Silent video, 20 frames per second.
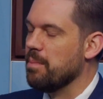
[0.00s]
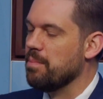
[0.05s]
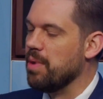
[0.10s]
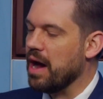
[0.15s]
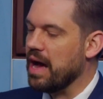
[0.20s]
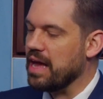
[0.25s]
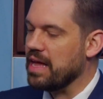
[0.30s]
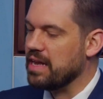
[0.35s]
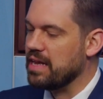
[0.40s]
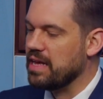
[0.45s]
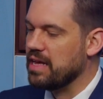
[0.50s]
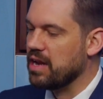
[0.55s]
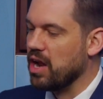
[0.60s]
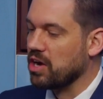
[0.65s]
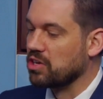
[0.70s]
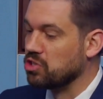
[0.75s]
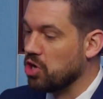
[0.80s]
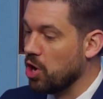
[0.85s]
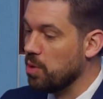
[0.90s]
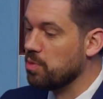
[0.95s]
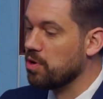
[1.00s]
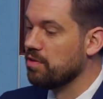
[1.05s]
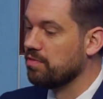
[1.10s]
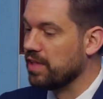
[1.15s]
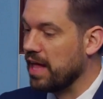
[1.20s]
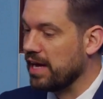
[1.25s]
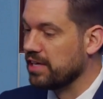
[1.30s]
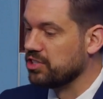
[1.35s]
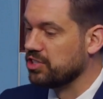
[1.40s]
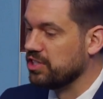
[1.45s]
But in October
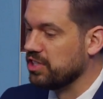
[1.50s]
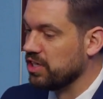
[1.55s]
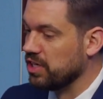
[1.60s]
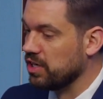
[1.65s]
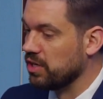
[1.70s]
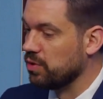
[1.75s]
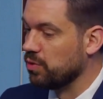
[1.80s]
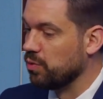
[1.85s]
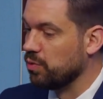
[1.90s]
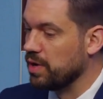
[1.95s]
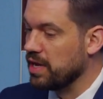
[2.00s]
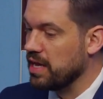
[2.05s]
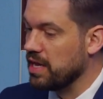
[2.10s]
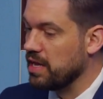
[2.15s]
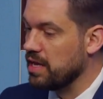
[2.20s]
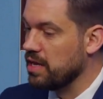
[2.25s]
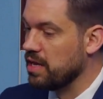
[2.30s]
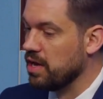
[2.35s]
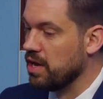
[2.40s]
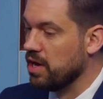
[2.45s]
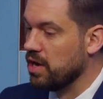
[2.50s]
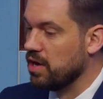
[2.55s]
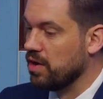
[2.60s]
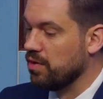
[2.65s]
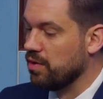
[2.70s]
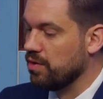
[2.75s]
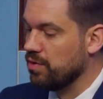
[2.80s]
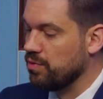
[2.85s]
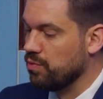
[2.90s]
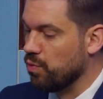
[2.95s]
of last year, we
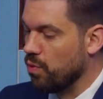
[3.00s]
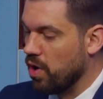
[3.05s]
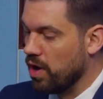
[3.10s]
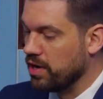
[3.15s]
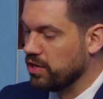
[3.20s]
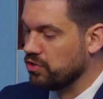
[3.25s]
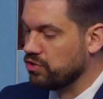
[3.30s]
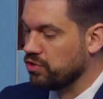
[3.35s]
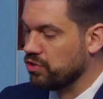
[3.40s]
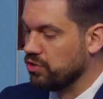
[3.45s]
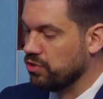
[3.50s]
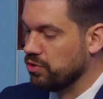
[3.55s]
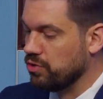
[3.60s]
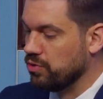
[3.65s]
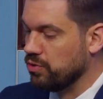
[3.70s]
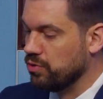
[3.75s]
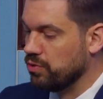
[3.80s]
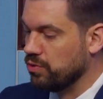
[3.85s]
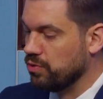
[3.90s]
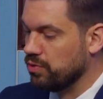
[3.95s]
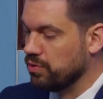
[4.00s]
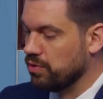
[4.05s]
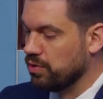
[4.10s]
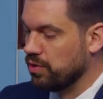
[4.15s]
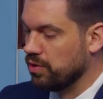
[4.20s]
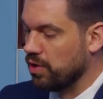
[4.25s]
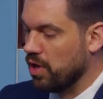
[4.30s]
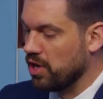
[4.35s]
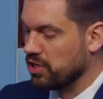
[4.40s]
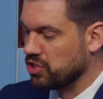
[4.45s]
wanted to
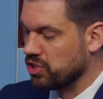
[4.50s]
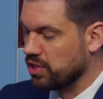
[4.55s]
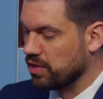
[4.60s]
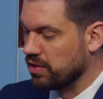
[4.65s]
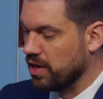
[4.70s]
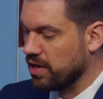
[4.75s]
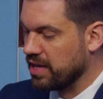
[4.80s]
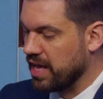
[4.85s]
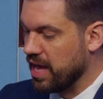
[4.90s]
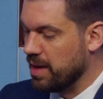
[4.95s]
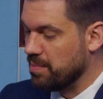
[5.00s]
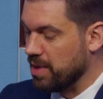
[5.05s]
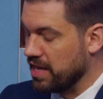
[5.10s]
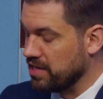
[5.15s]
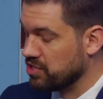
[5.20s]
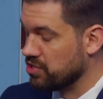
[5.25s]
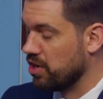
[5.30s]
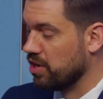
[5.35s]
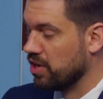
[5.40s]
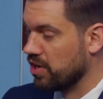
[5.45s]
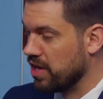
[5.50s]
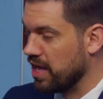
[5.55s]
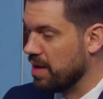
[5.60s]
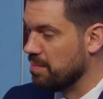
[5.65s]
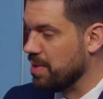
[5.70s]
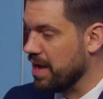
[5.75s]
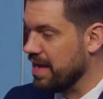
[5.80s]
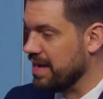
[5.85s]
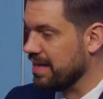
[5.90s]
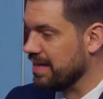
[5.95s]
launch a
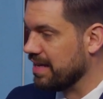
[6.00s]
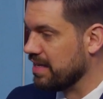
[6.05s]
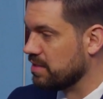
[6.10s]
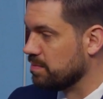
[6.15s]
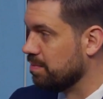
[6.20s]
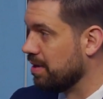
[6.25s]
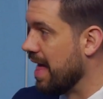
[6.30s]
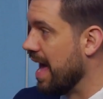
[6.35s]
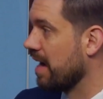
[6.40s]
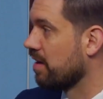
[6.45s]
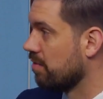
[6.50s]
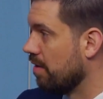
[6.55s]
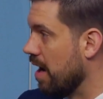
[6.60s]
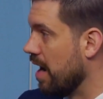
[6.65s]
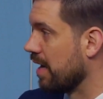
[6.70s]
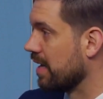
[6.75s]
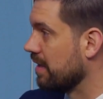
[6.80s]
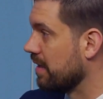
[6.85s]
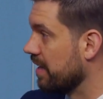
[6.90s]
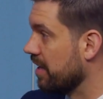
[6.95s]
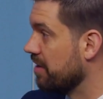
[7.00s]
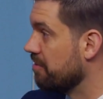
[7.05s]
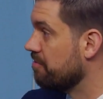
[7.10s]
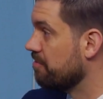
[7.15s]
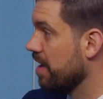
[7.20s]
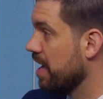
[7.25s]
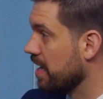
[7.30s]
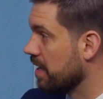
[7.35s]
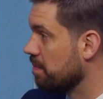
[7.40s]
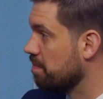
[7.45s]
campaign against BlackRock and Larry
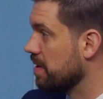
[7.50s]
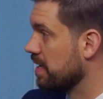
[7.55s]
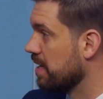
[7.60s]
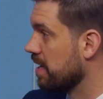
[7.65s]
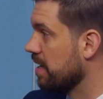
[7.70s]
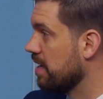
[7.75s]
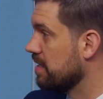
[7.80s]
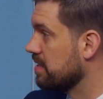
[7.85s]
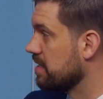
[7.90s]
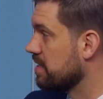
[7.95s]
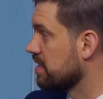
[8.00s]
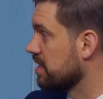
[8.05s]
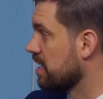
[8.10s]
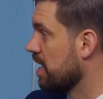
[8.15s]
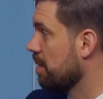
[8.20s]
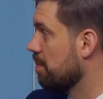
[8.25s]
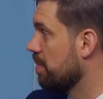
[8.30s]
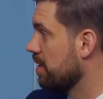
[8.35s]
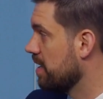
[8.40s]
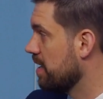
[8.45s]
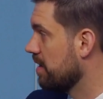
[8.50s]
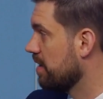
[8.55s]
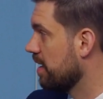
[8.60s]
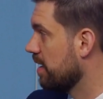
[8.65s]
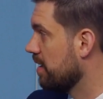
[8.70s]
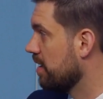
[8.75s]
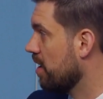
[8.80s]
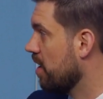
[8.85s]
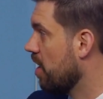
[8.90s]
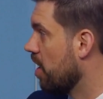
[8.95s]
Fink because it's a company
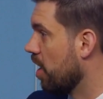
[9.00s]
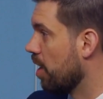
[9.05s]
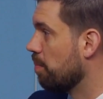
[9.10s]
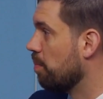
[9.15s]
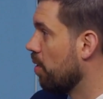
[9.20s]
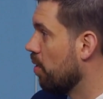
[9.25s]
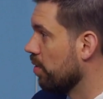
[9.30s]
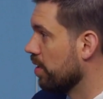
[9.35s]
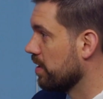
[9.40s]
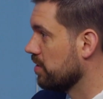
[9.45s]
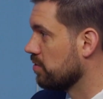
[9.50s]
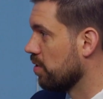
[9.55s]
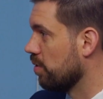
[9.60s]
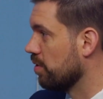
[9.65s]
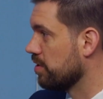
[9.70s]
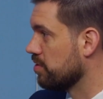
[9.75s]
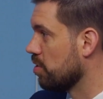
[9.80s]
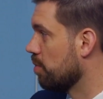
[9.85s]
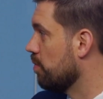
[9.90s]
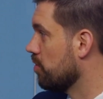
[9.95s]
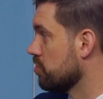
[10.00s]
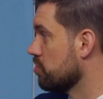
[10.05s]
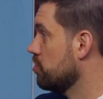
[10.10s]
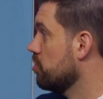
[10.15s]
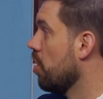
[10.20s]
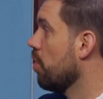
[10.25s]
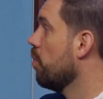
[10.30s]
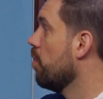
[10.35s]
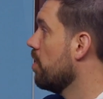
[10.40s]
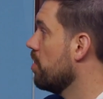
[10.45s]
that our polling told us almost
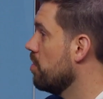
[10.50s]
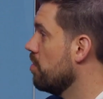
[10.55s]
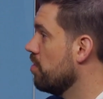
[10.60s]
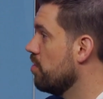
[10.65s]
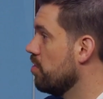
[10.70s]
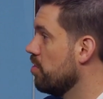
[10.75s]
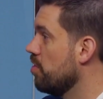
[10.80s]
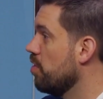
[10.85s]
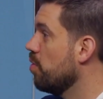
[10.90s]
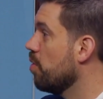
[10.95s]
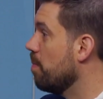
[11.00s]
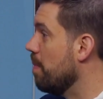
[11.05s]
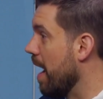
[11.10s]
no one knew